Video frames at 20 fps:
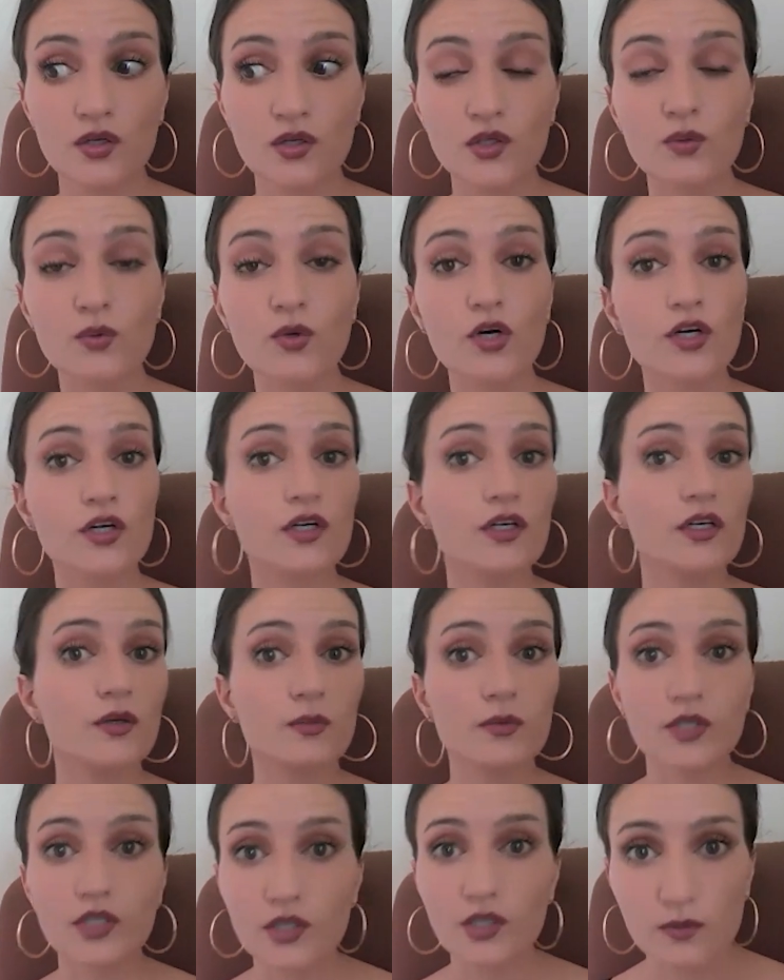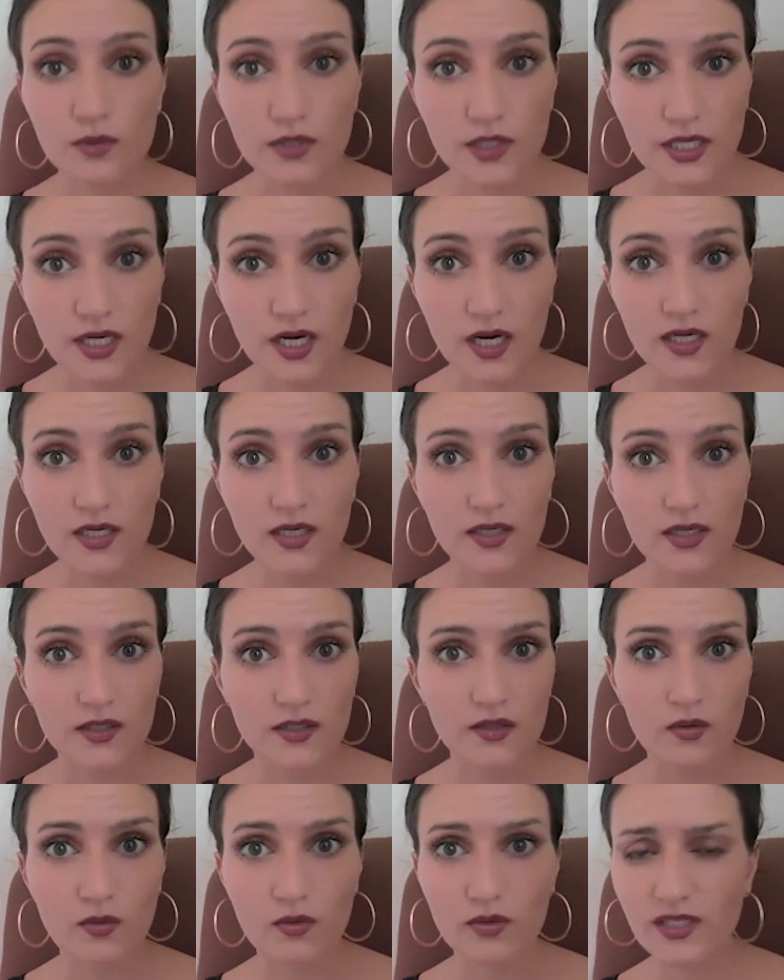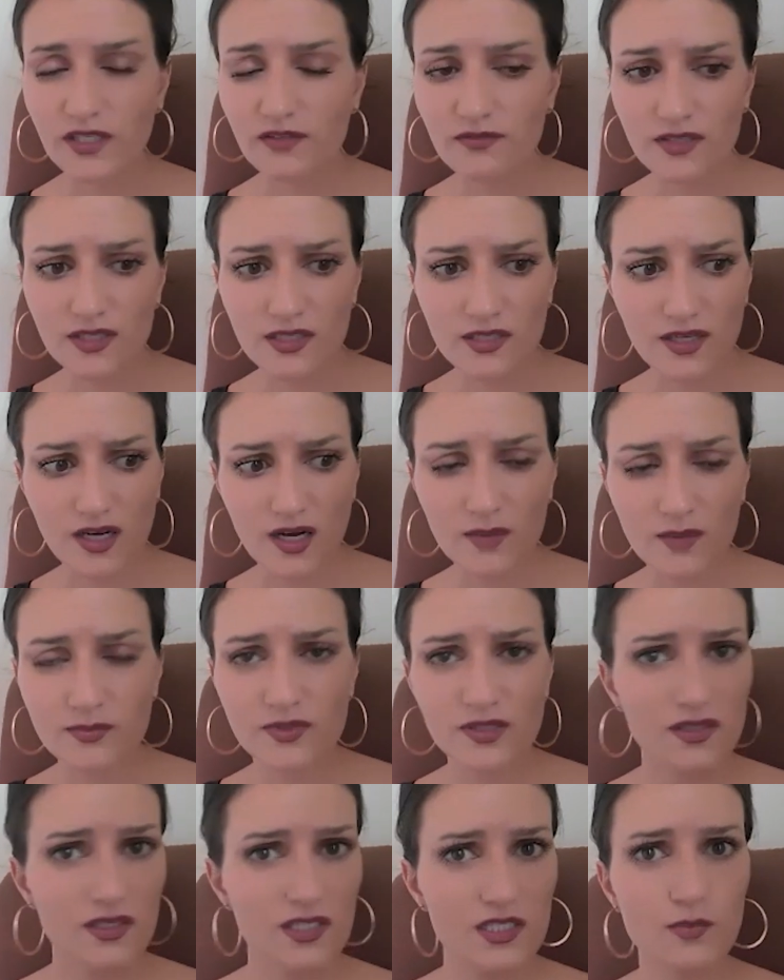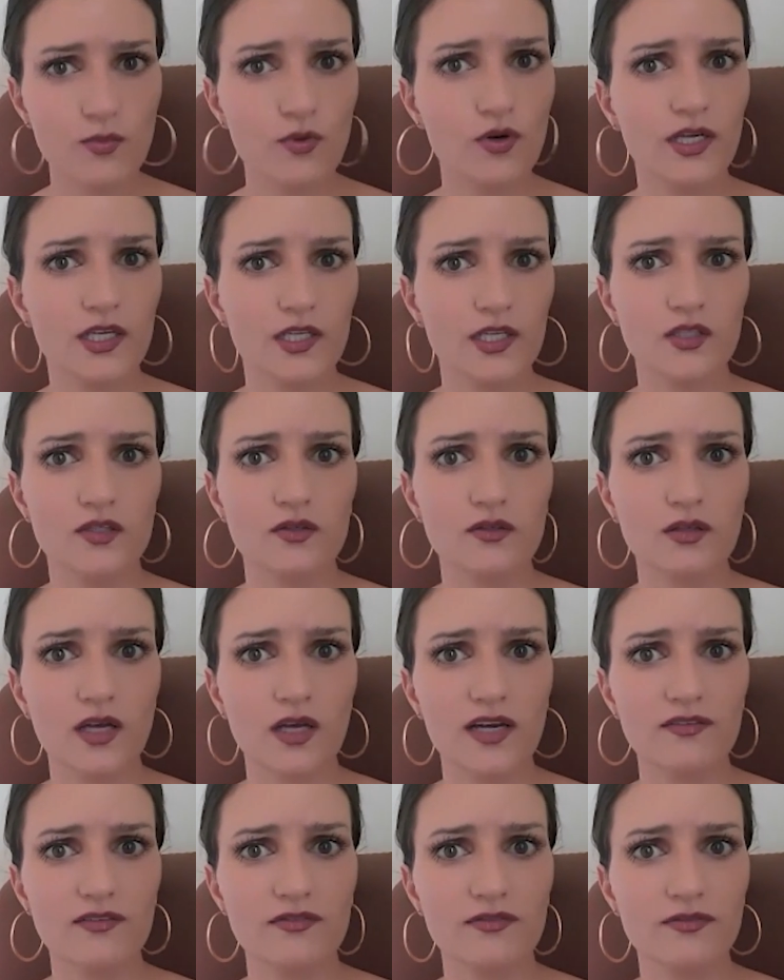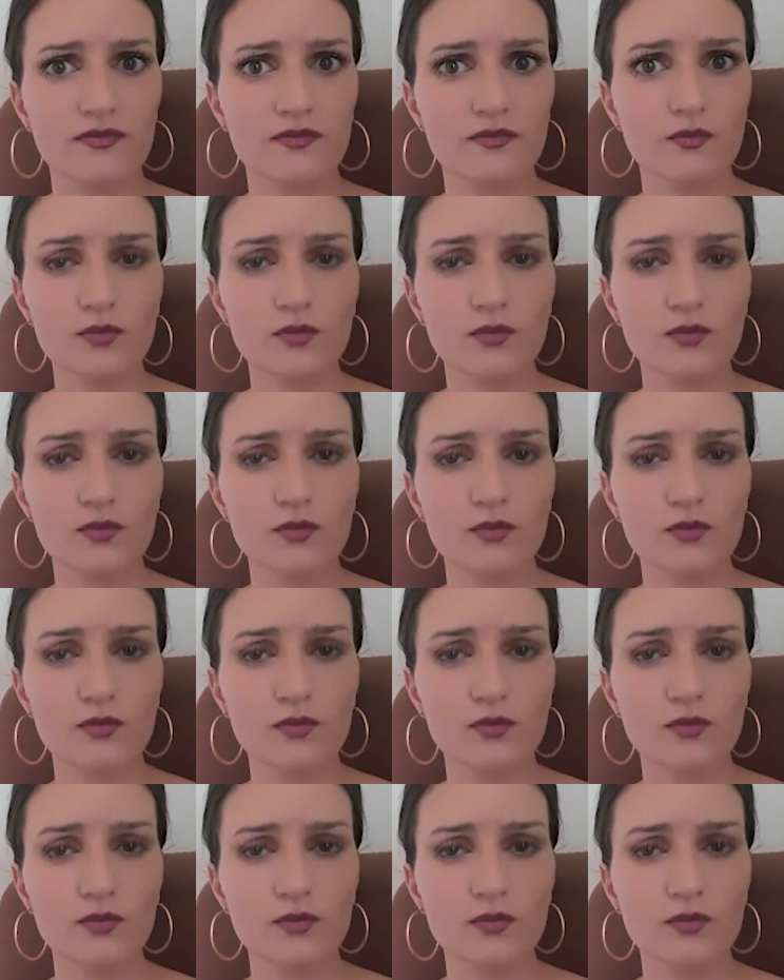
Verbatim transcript: you heard when you were younger, or even up to this point in your life.